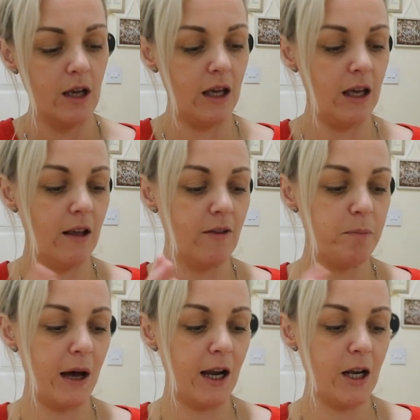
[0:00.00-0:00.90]
It is
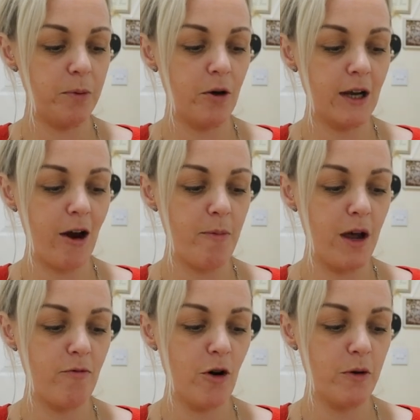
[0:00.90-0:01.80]
pineapple
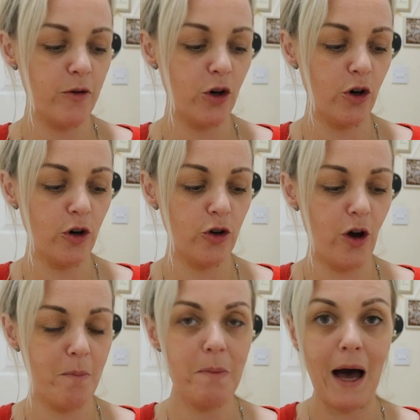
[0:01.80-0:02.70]
Caribbean rum with
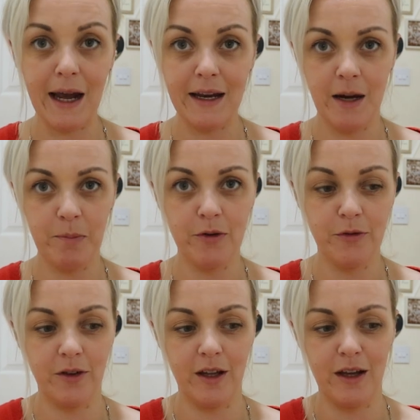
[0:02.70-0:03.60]
coconut and pineapple
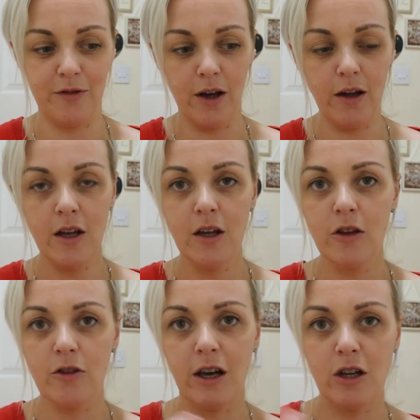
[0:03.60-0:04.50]
flavour.
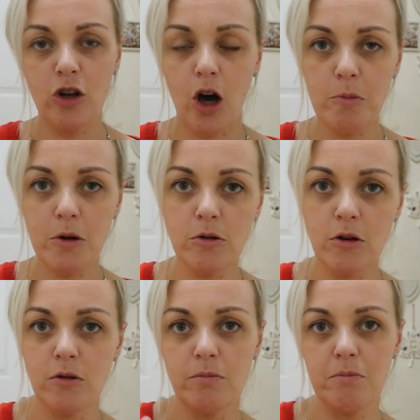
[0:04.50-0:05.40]
So like your
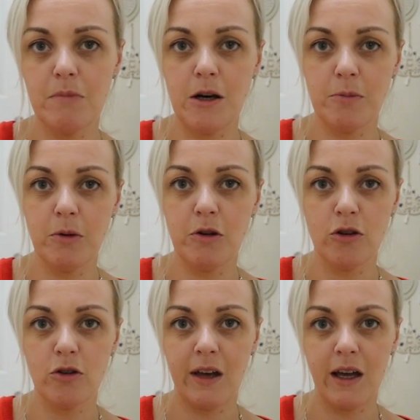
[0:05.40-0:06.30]
normal Malibu is
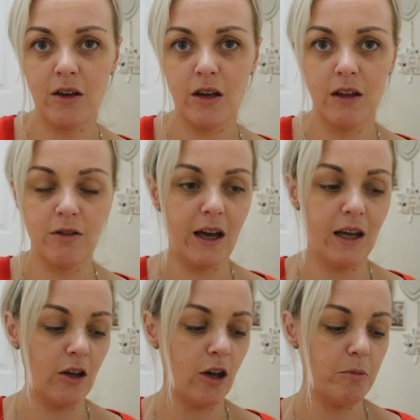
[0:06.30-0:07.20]
just like, it's
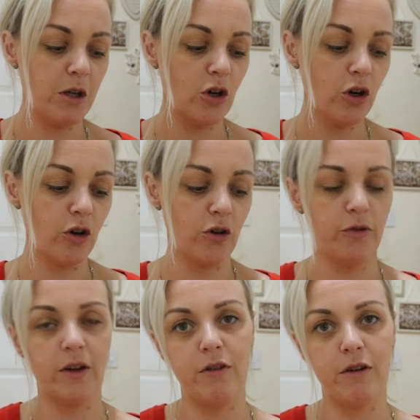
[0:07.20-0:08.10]
like your
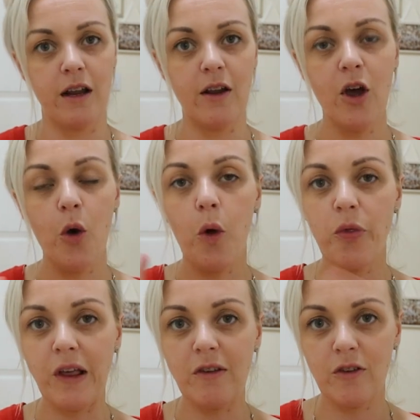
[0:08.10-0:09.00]
coconut flavour in it. Well,
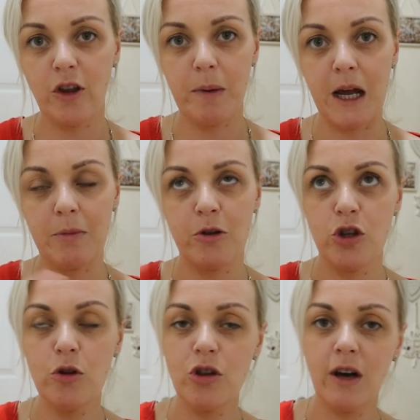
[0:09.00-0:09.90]
this has got the pineapples.
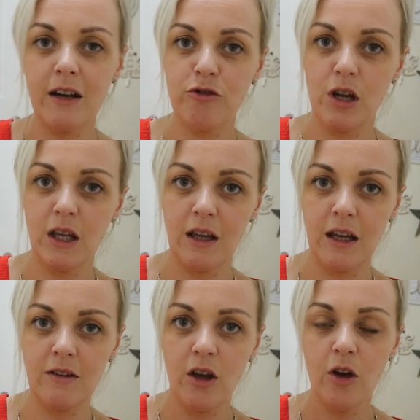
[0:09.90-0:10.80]
Usually I drink
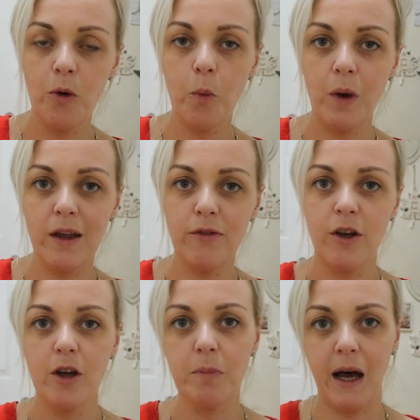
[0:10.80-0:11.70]
it with
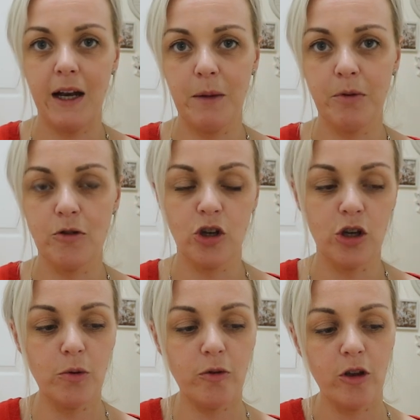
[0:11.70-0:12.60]
pineapple
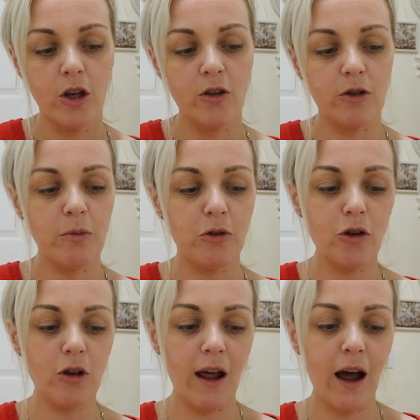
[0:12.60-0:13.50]
juice. So I'm
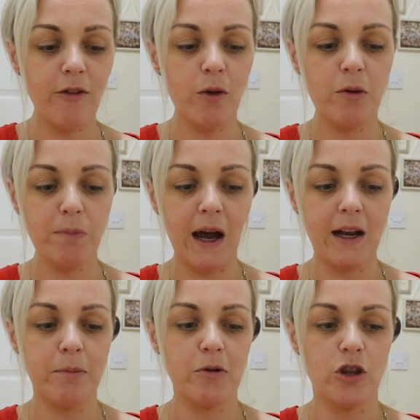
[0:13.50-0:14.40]
still going to have it with
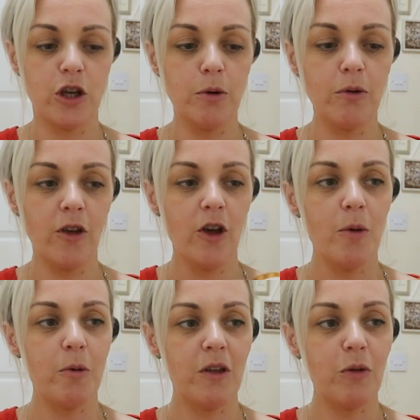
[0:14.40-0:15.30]
pineapple juice,
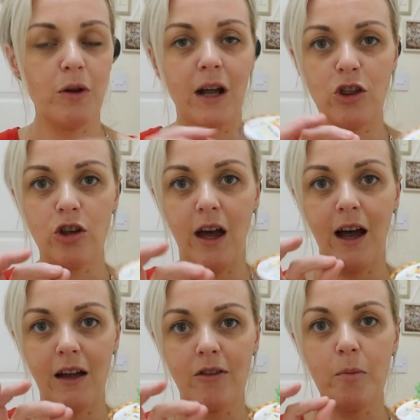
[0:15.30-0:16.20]
but this one actually
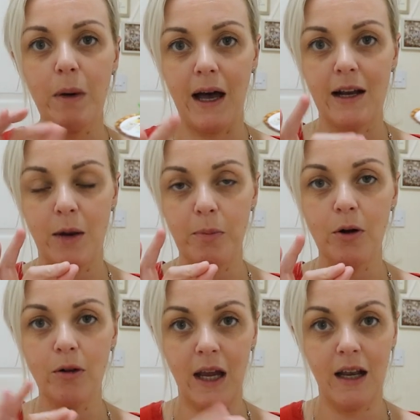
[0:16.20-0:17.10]
has
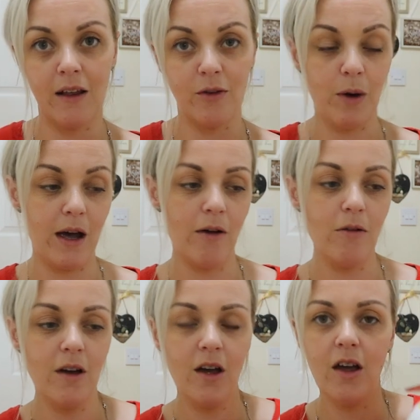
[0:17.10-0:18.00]
pineapple in it as well.